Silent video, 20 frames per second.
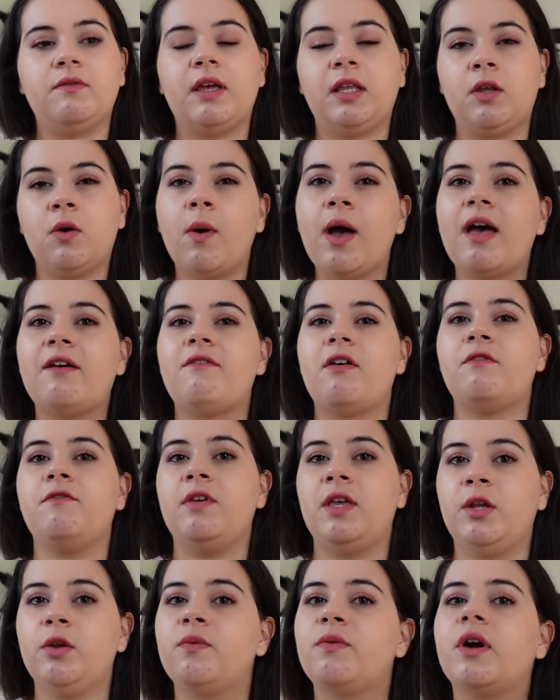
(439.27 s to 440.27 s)
They don't have a
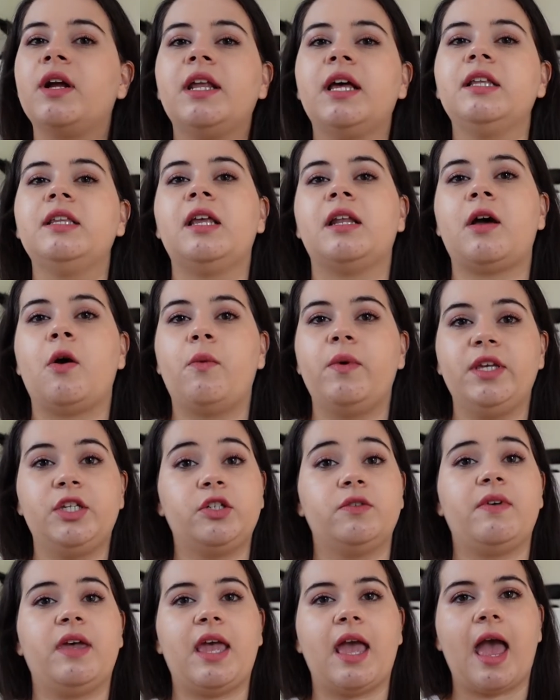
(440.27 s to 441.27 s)
video for that, and I
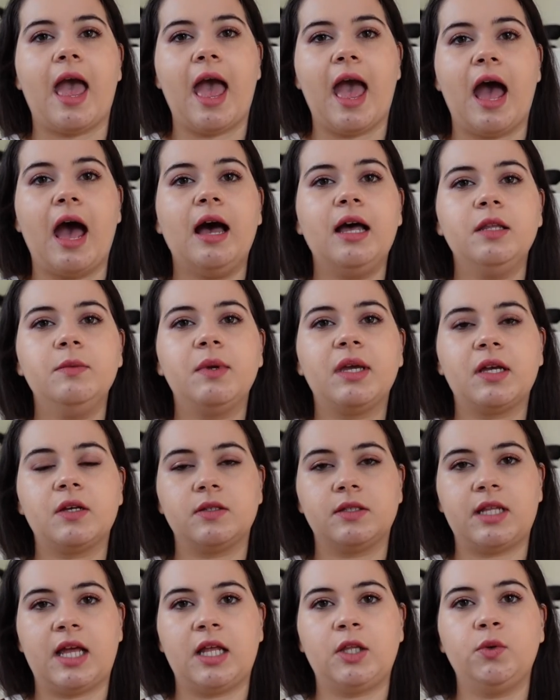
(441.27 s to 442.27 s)
wish they had
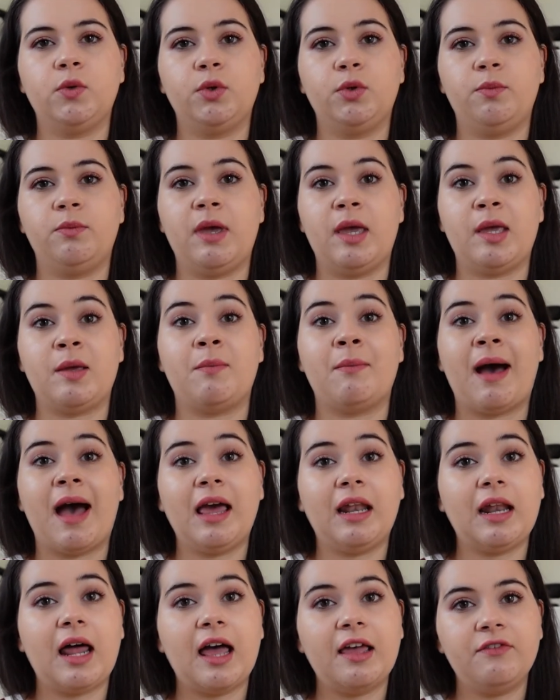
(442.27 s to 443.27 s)
because that would make
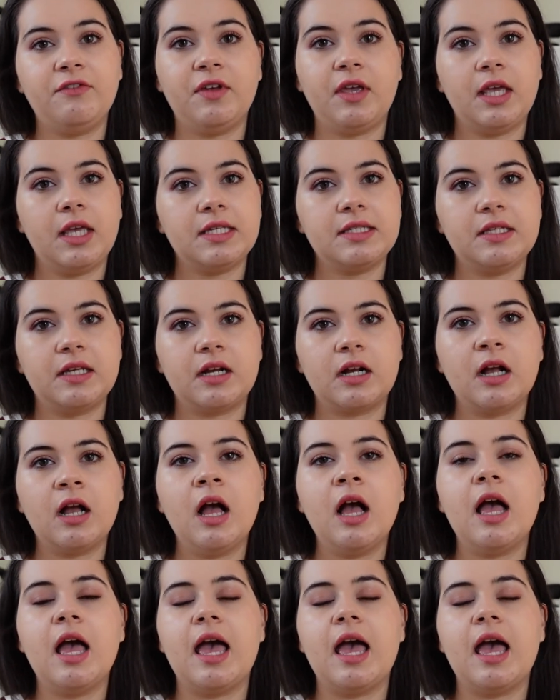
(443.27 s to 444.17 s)
my life easier.